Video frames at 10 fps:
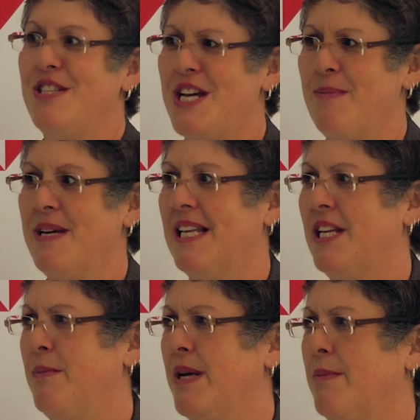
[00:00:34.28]
you tell me a
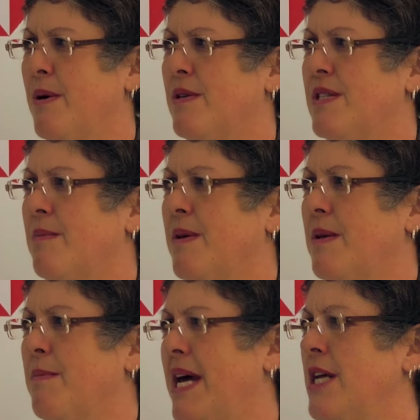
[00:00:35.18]
little bit about some
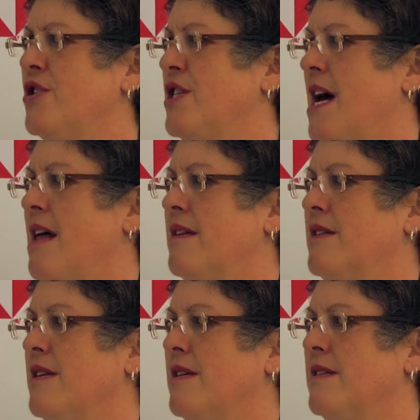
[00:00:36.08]
of the major
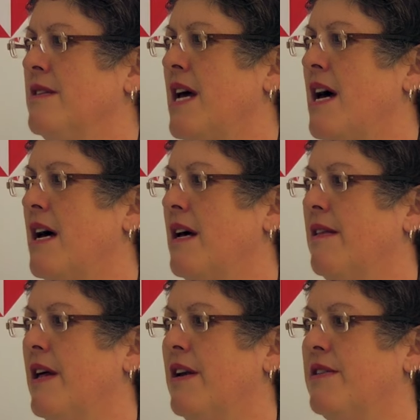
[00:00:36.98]
challenges
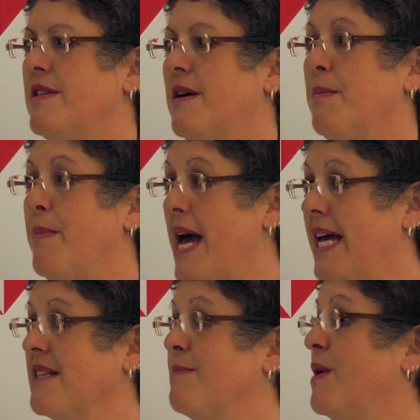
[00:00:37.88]
that
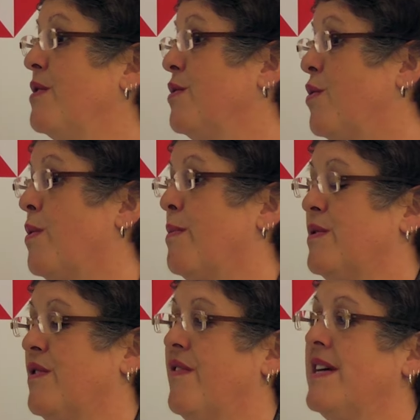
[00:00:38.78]
banks, but also
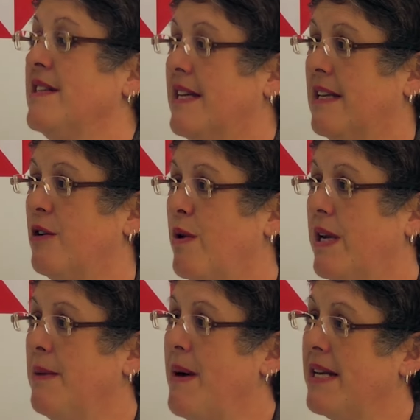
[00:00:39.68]
corporates, are facing in
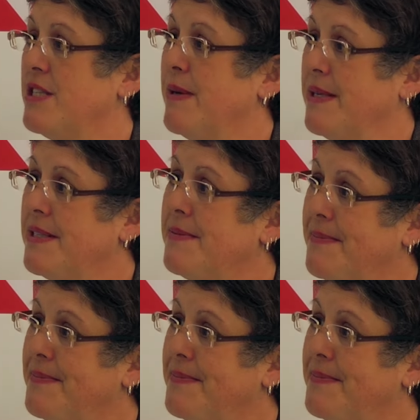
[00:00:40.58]
liquidity management?